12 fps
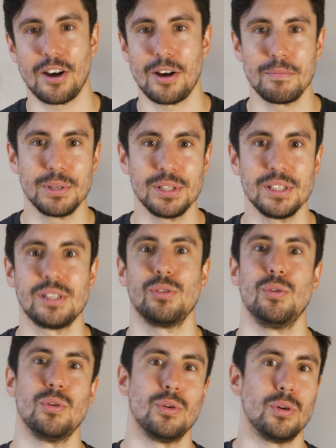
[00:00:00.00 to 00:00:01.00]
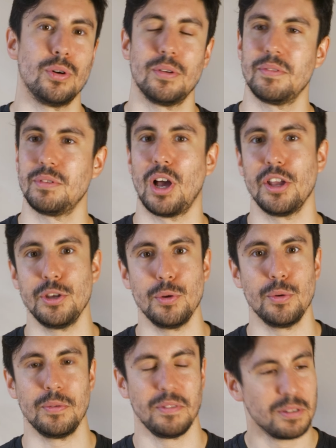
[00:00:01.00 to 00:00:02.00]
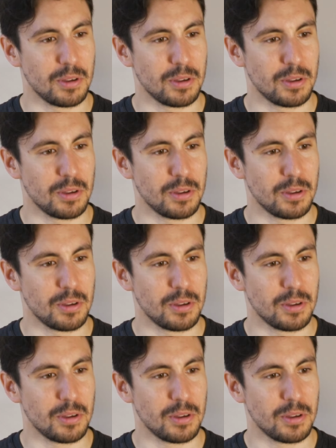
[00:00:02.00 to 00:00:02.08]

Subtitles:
armors, or are you